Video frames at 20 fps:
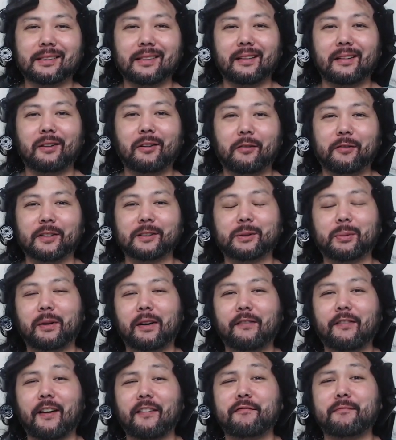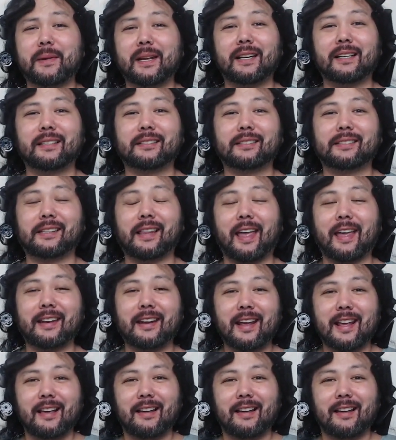a little over 25 minutes that